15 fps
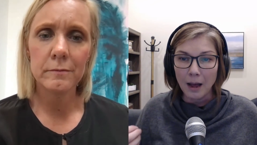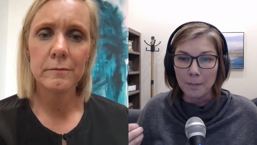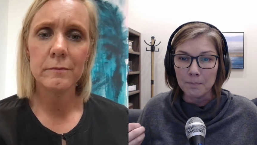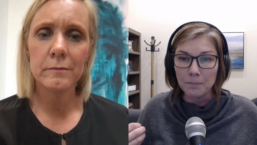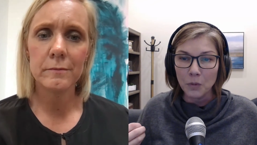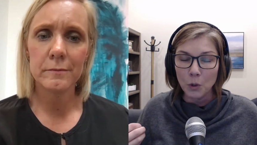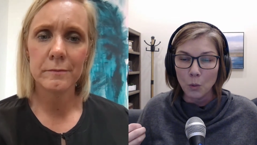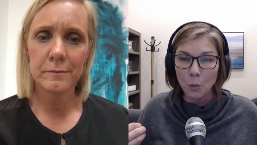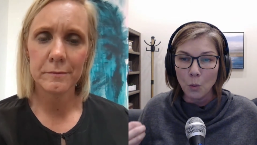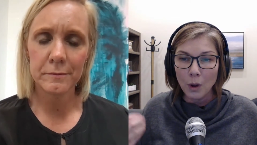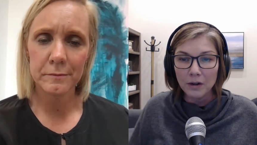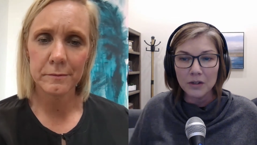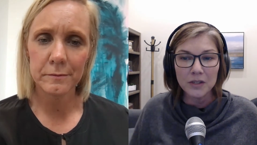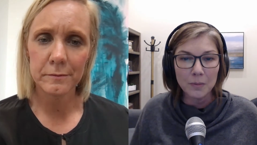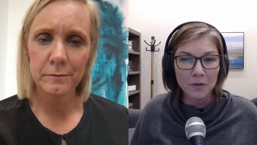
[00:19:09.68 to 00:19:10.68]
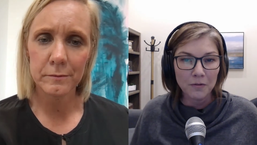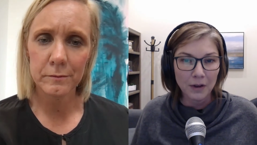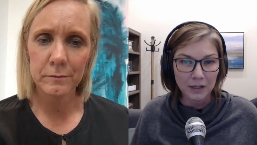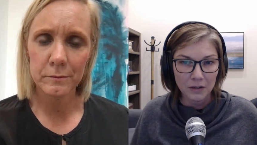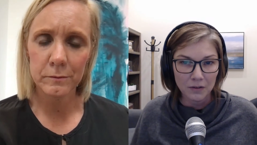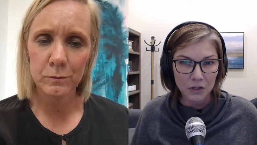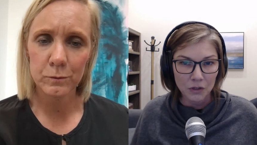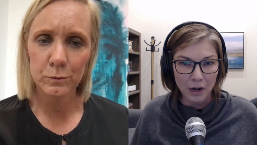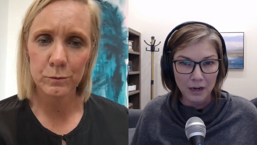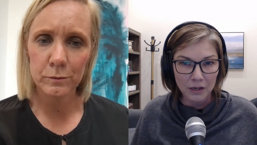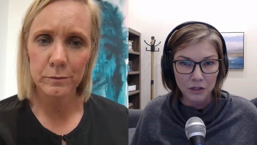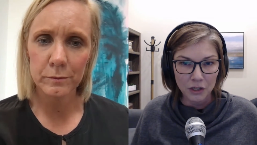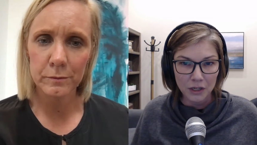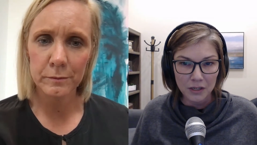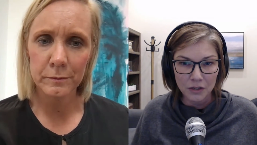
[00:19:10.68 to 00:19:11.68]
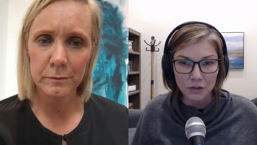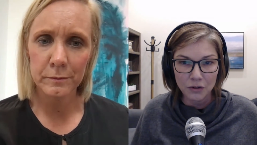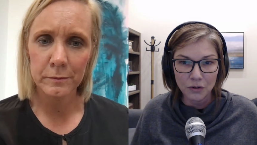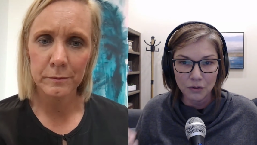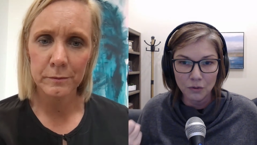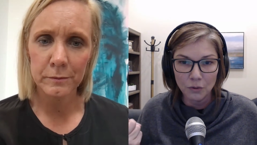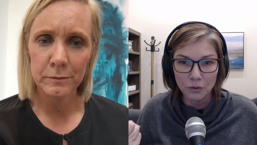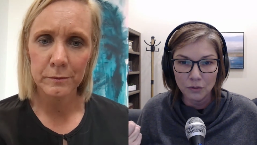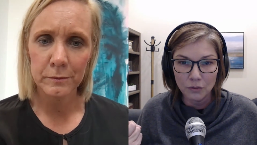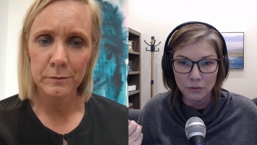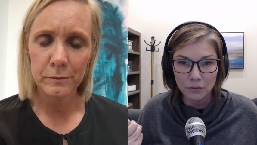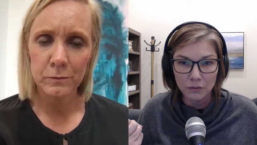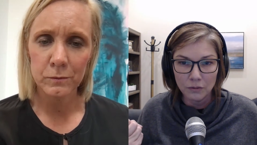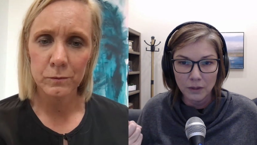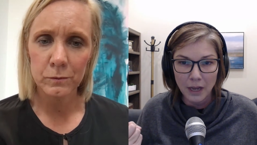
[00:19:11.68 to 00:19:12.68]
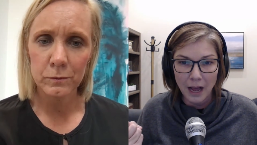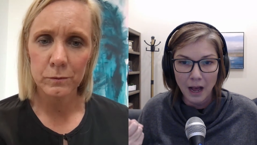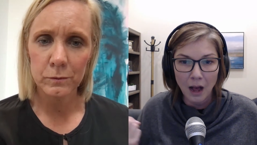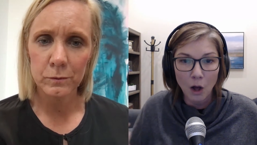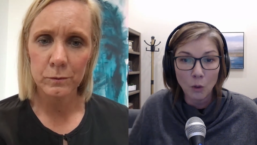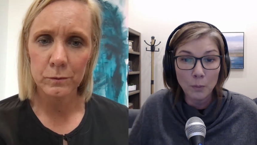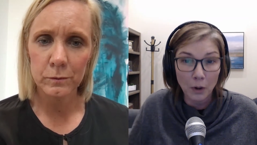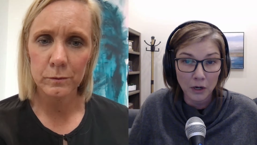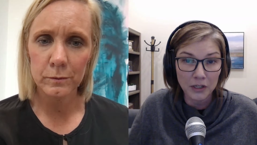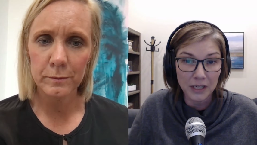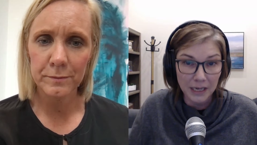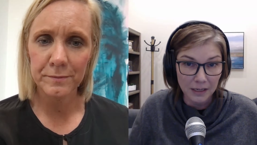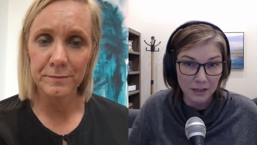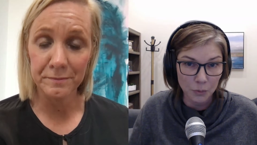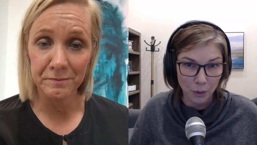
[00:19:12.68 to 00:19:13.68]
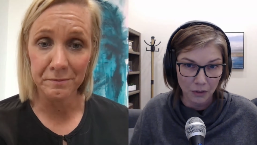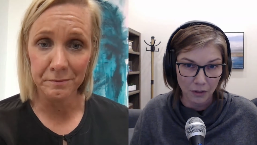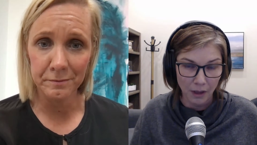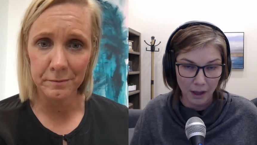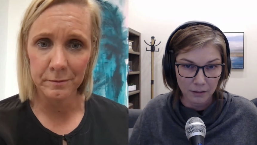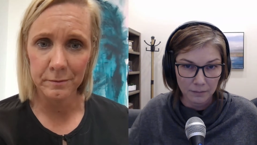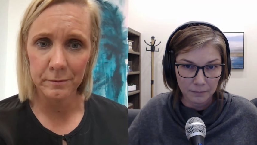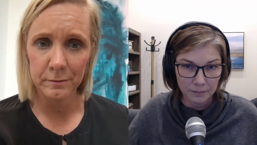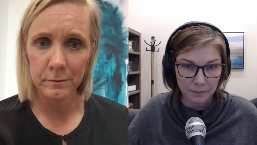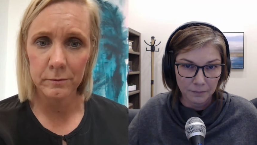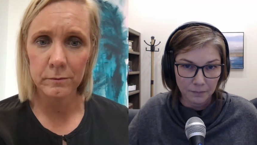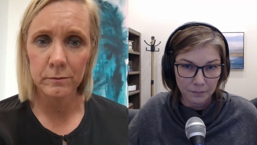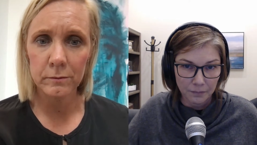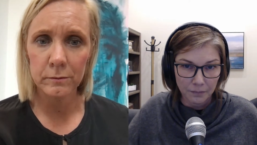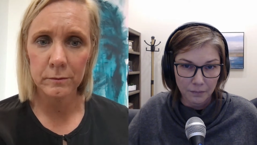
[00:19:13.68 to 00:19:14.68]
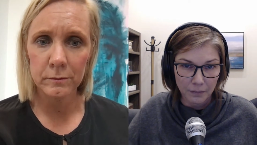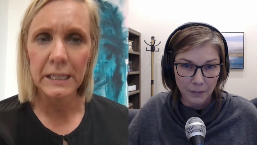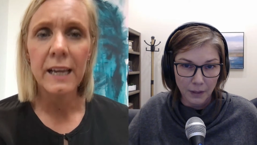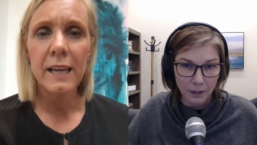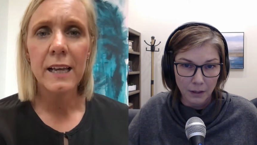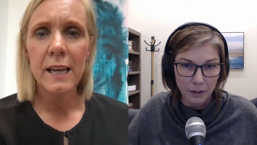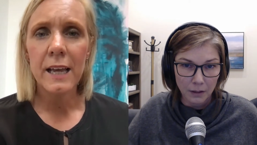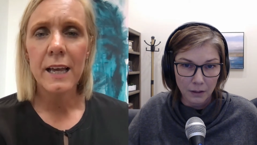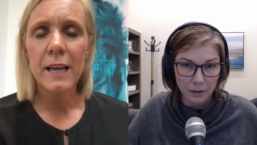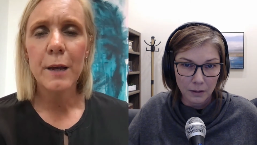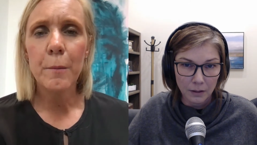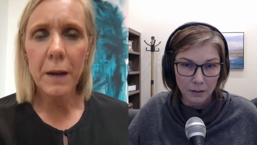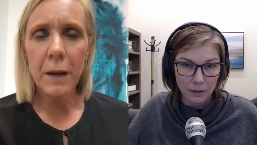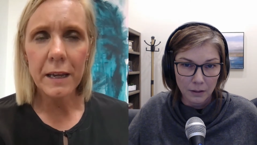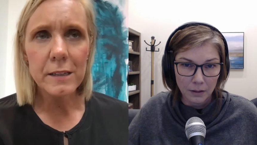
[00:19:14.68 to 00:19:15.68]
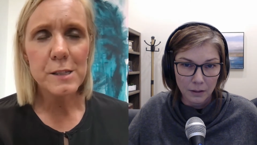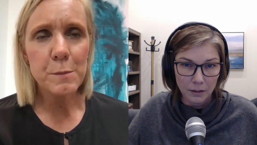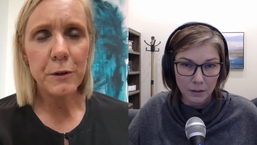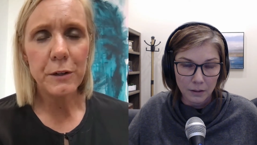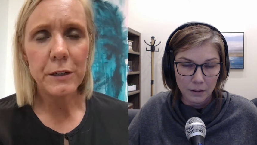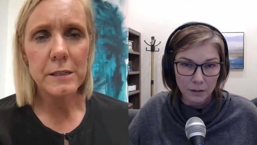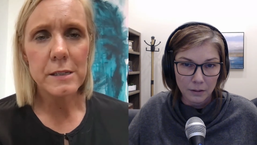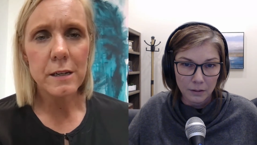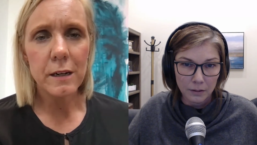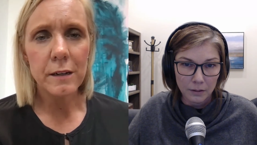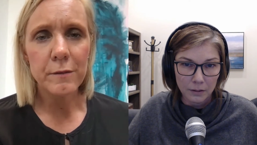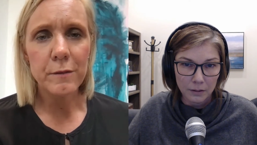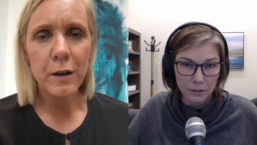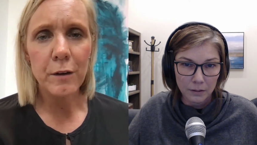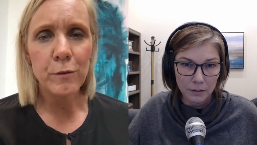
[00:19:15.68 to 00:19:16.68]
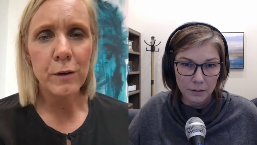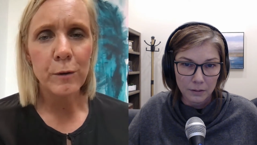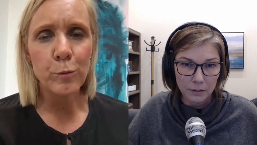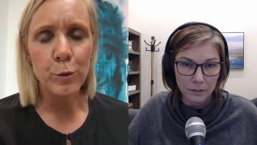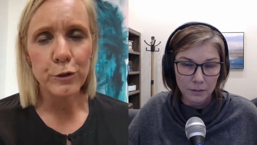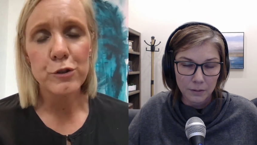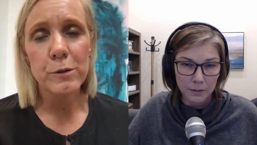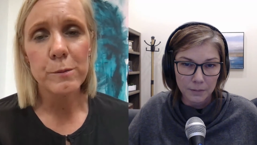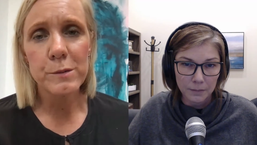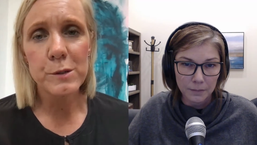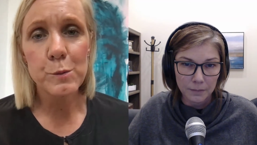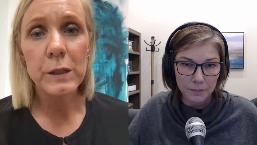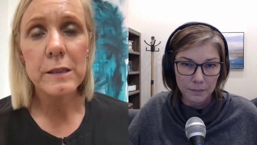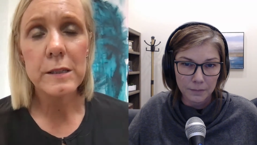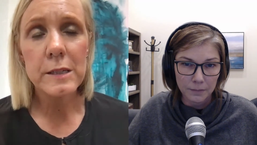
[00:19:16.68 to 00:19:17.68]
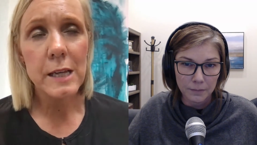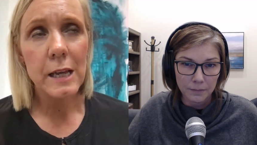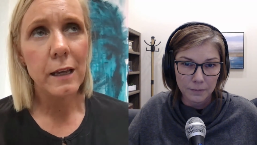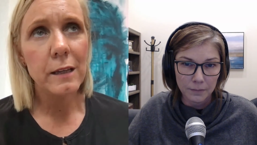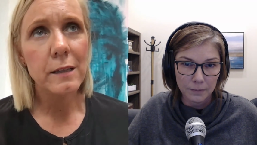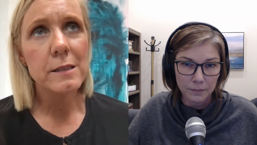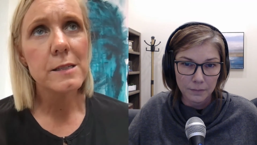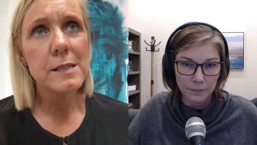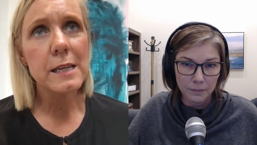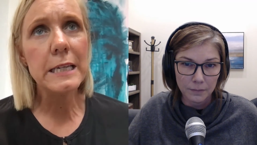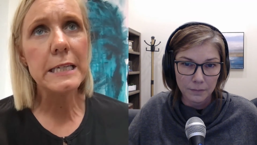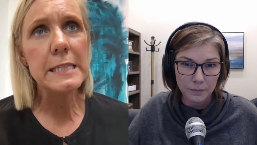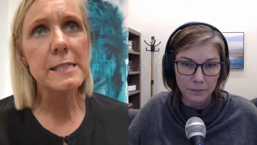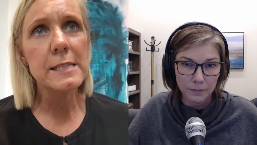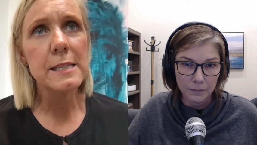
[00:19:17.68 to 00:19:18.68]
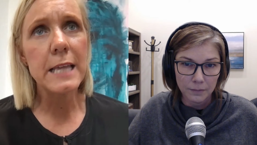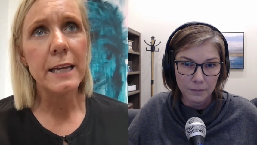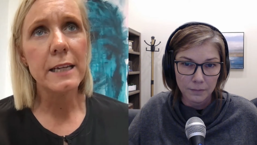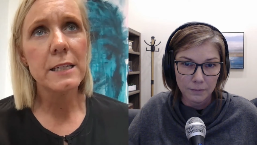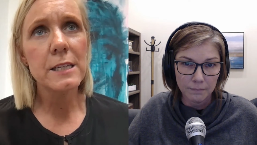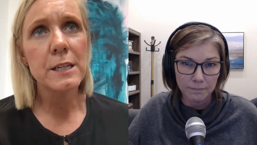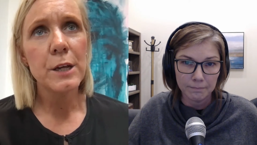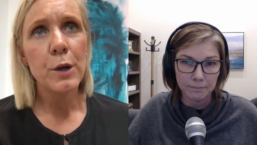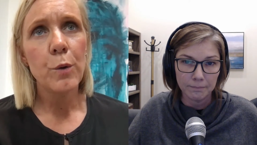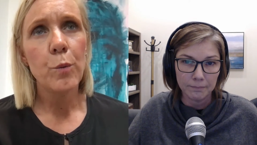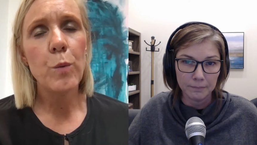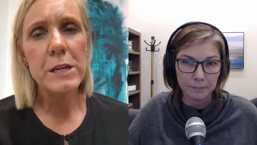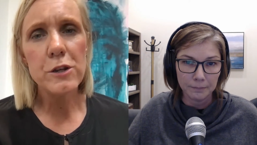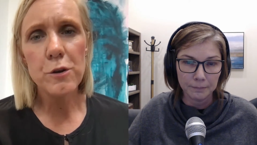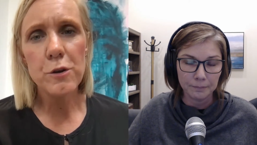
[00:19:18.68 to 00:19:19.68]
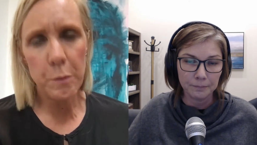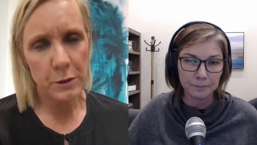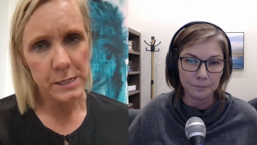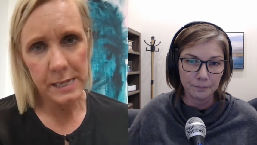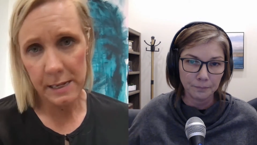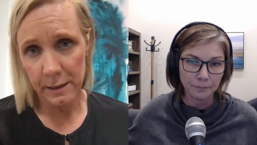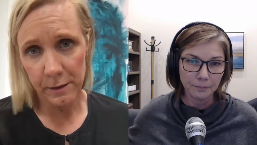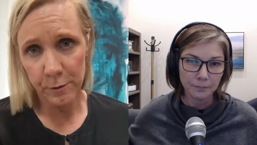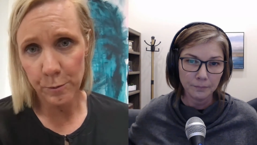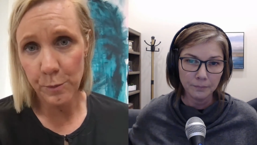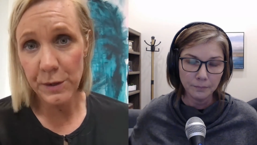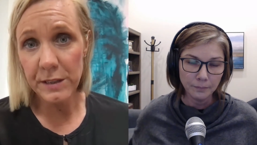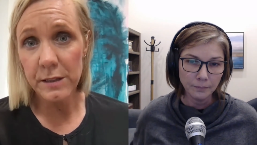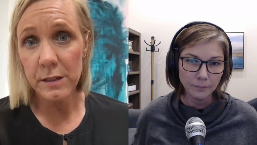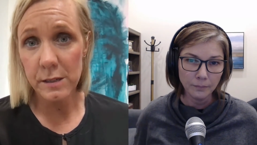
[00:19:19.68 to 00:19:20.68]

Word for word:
Speaker 1: um, what are some effective strategies to help our teens with that?
Speaker 2: my experience, and I, I, run workshops with teens, is that when you present them with